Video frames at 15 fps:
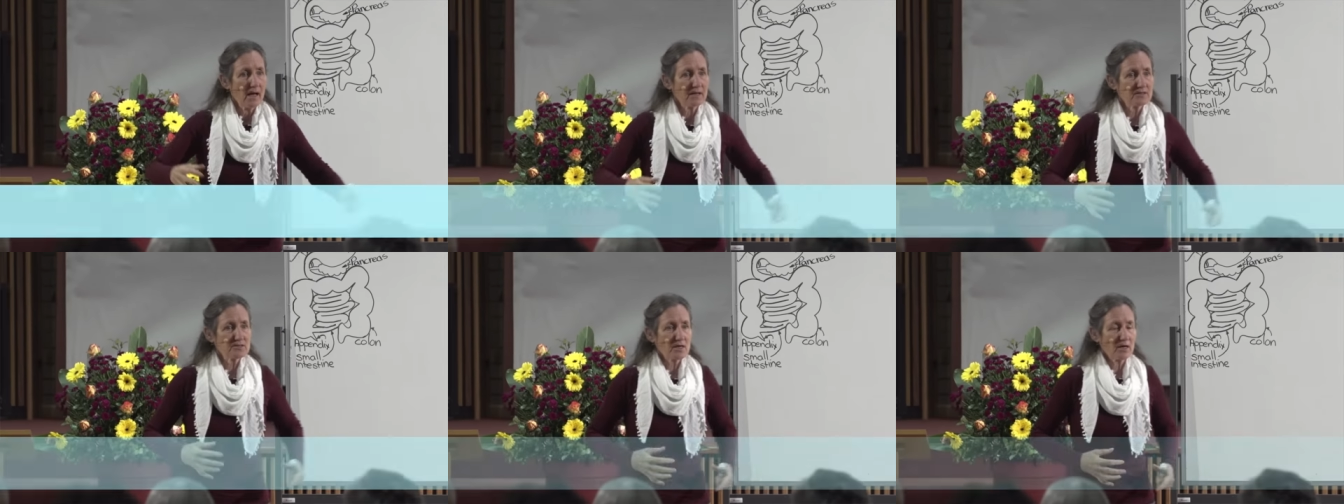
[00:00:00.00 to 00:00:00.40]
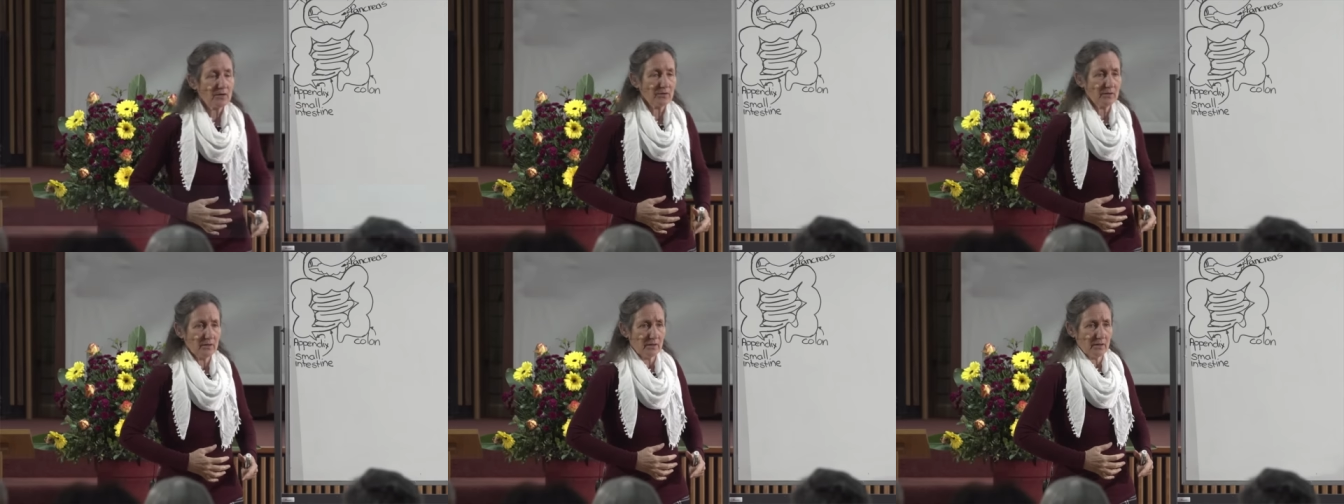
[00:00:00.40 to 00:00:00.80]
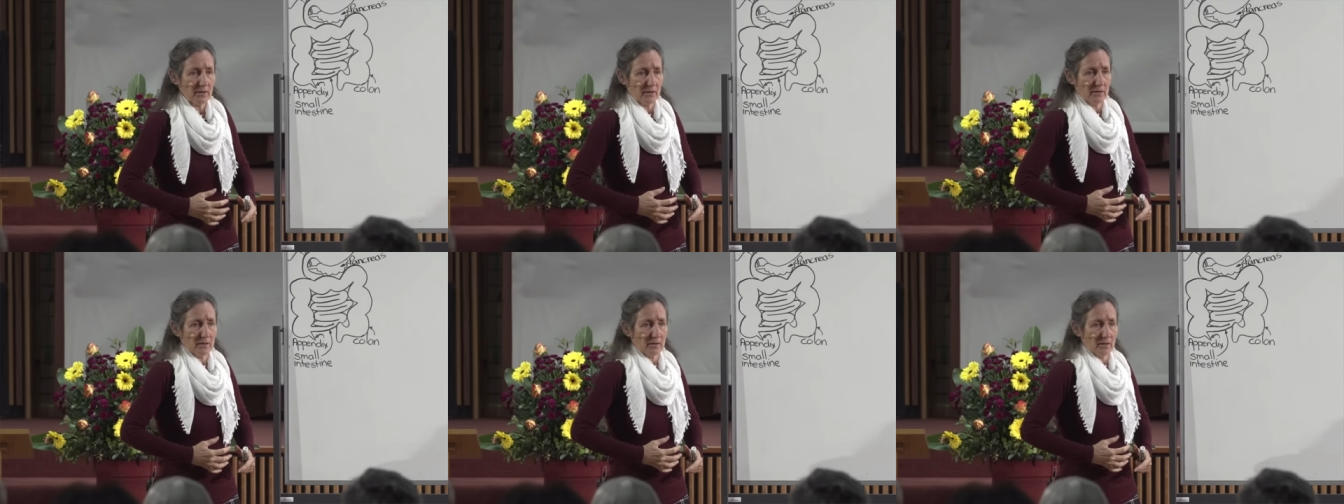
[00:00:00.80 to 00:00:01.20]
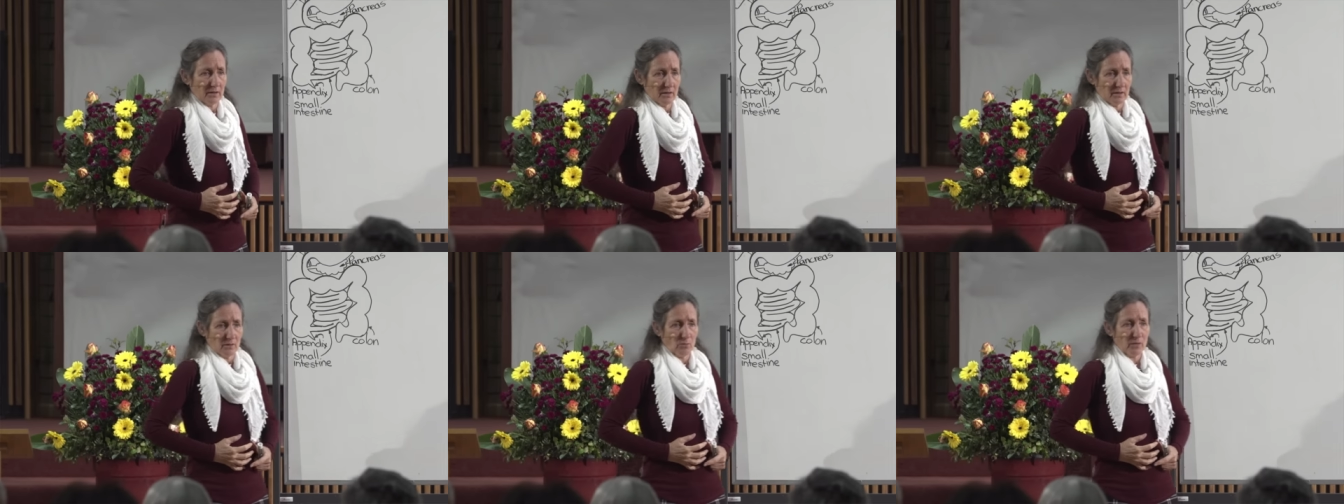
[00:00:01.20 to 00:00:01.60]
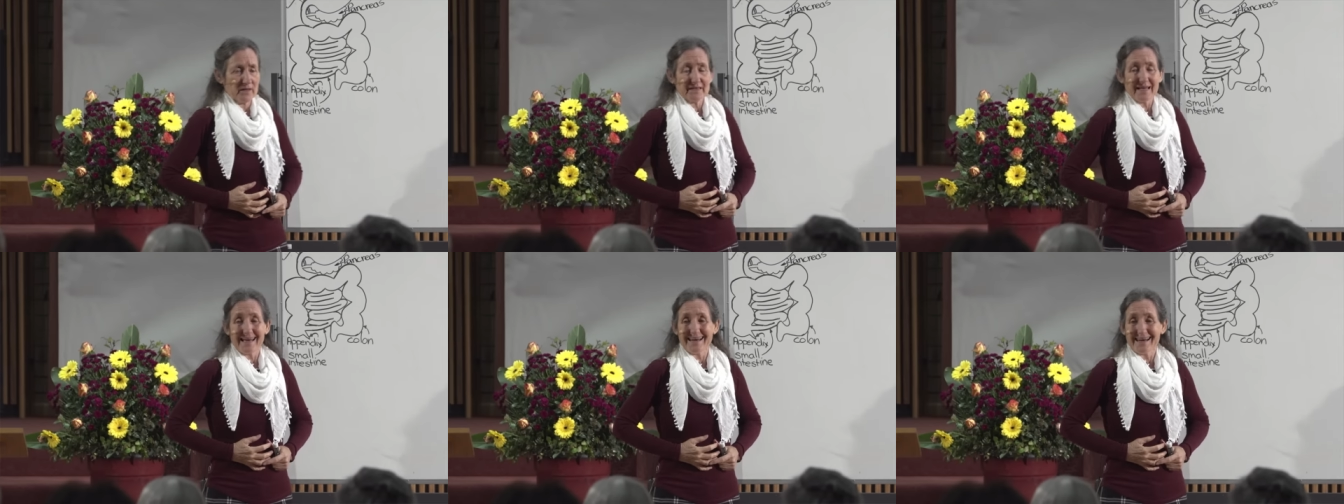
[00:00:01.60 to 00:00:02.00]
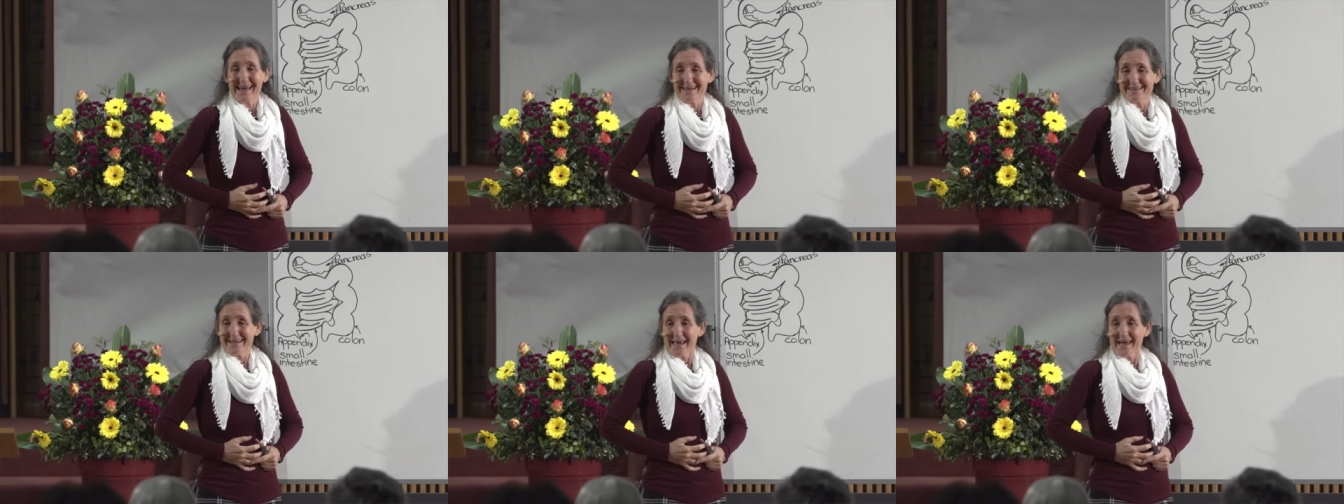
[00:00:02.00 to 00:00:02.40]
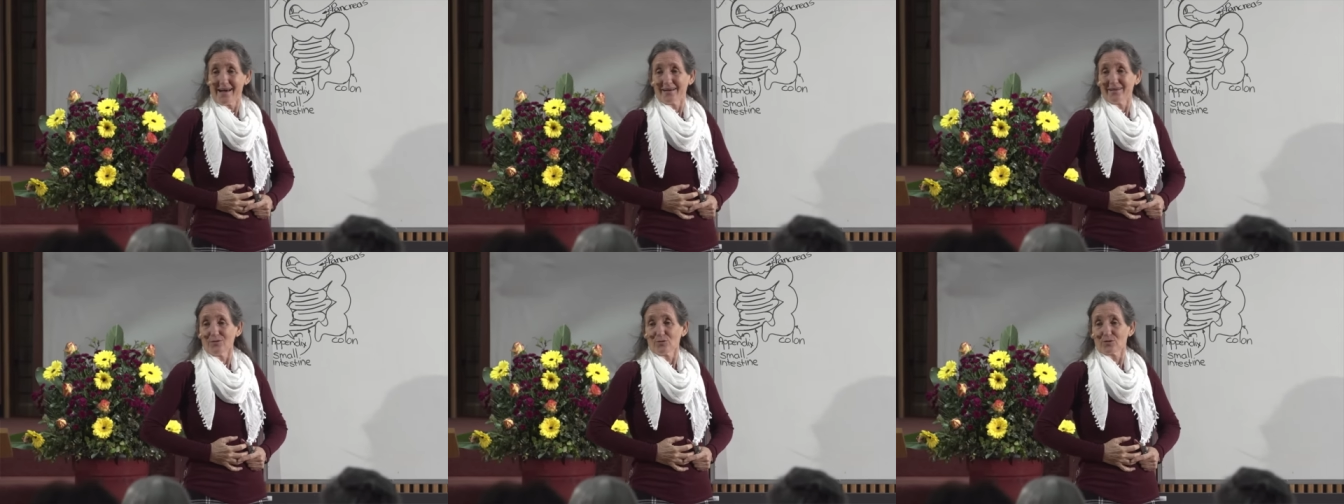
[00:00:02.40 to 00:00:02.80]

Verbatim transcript: And so when they lay down